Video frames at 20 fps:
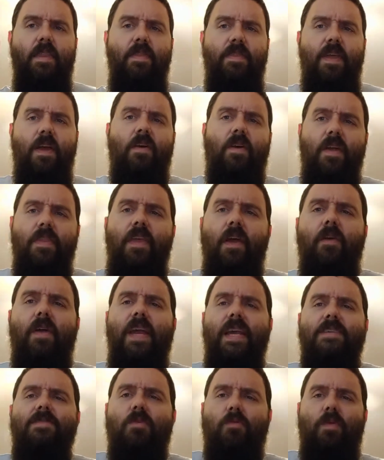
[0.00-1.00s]
there
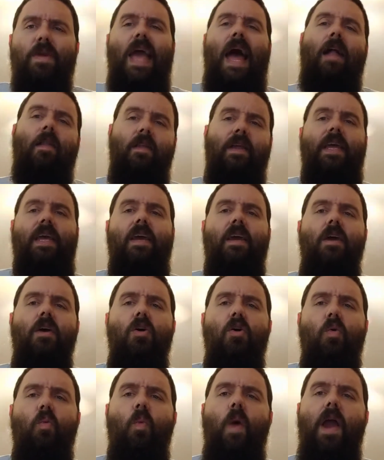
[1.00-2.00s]
is a reality
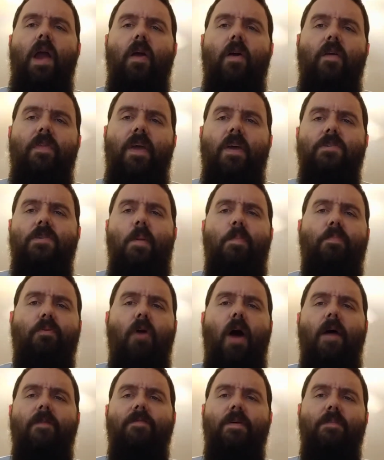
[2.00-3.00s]
where there's a
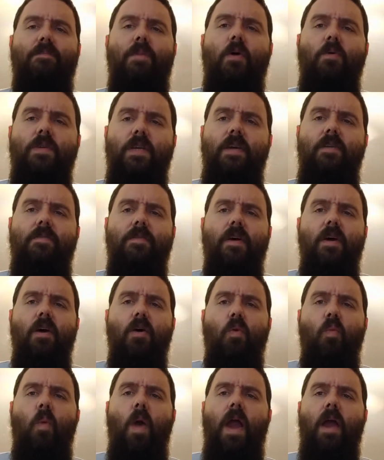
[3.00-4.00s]
profit motif,
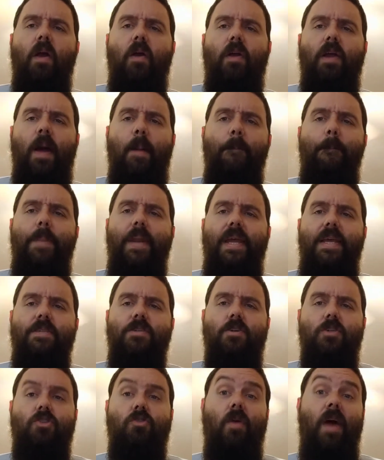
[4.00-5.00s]
where companies
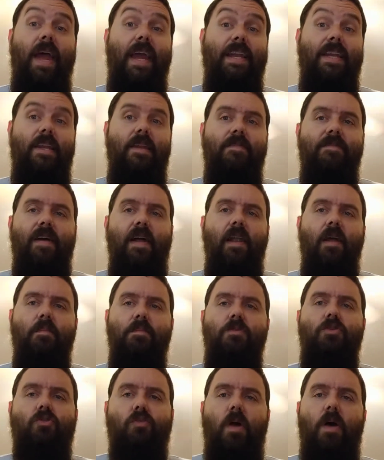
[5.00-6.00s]
are trying to
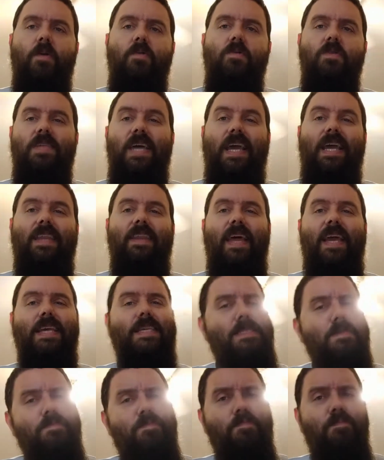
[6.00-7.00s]
develop drones that can
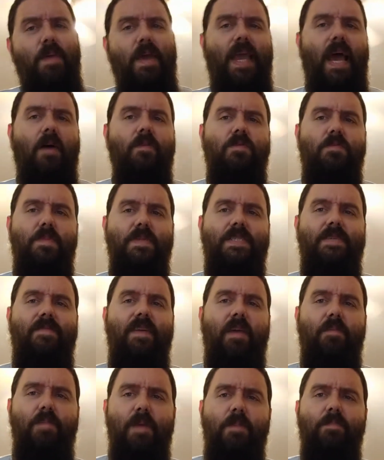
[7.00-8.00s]
pick out
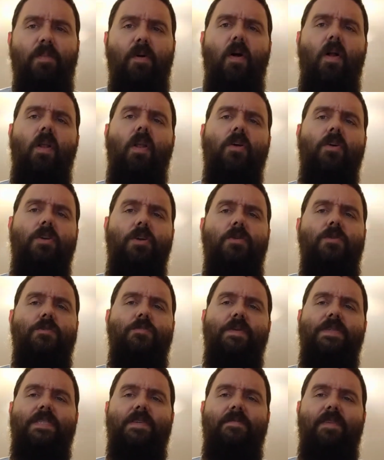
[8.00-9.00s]
specific people or do
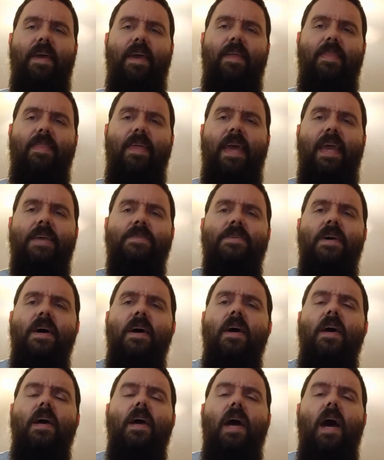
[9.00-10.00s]
specific things.
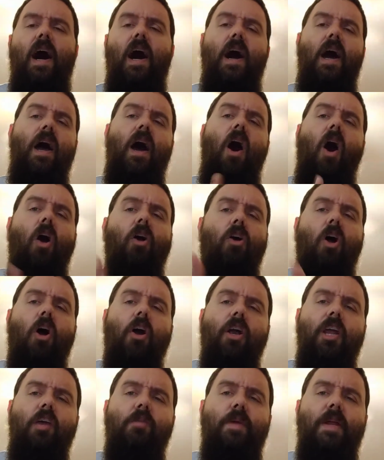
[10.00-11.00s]
Our
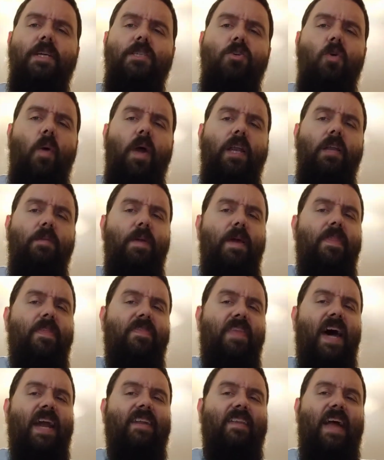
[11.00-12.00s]
argument is going to be
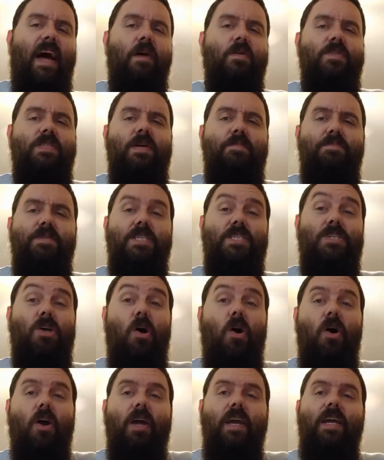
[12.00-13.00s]
that allows them to
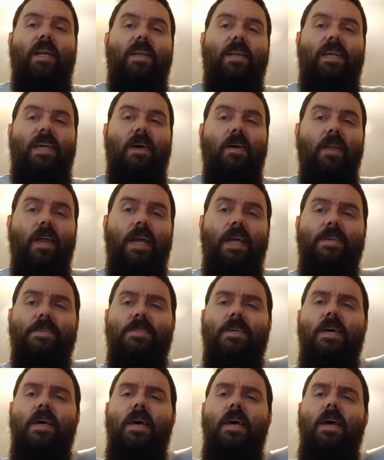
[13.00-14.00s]
target
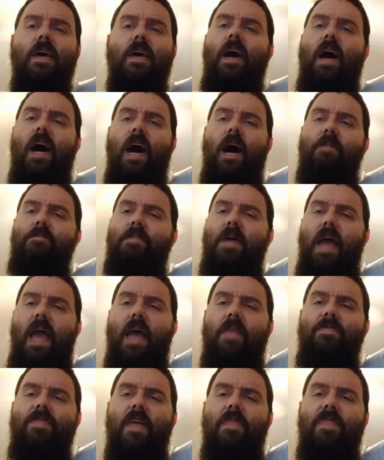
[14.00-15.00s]
killings,
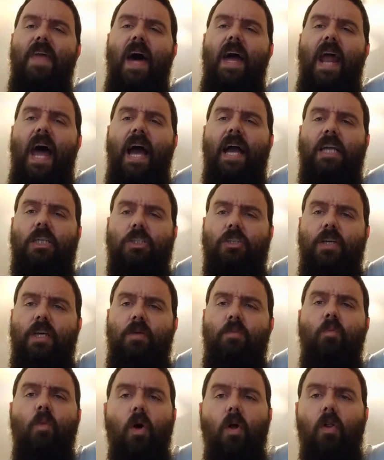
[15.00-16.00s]
and that
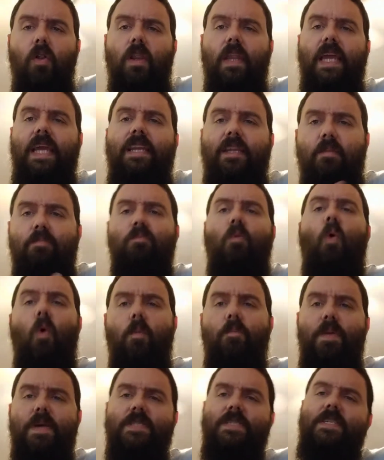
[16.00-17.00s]
actually will lead to more
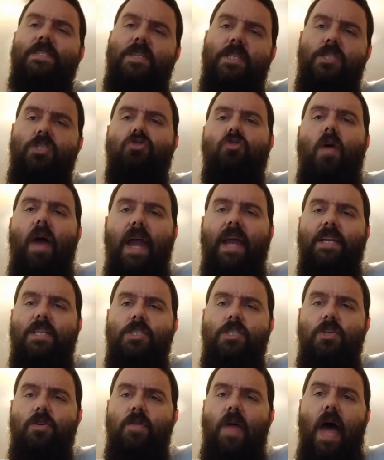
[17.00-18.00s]
businesses trying to
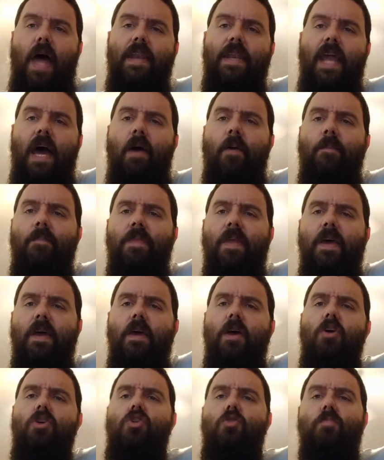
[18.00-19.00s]
do that. Now,
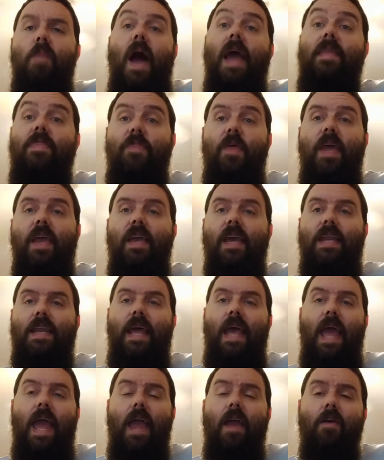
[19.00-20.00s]
you might think
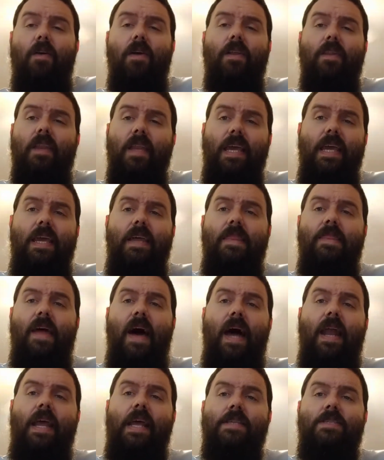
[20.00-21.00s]
inherently
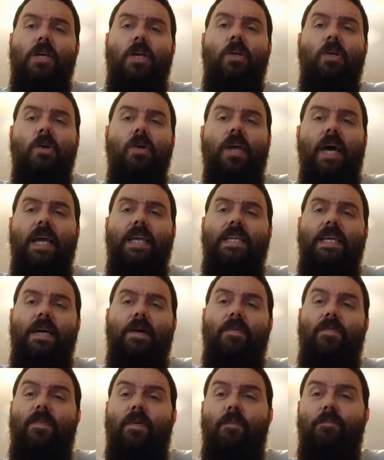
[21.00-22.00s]
that it's a good
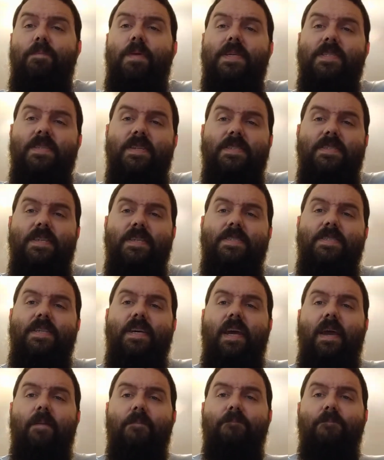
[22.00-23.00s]
idea for businesses
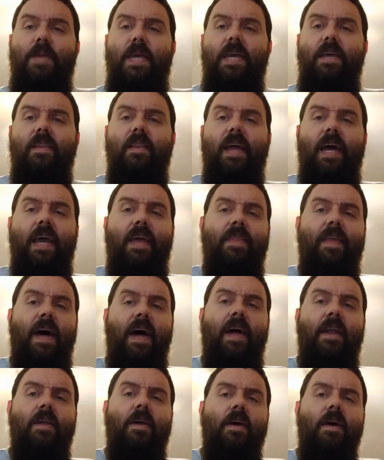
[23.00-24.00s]
to compete like
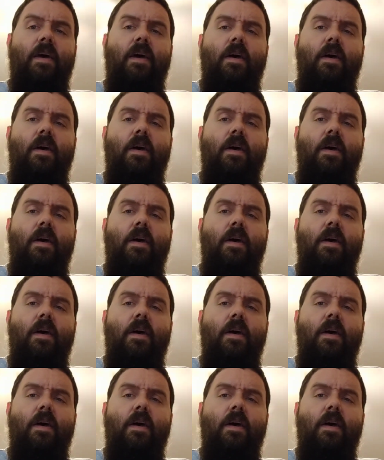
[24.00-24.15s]
that,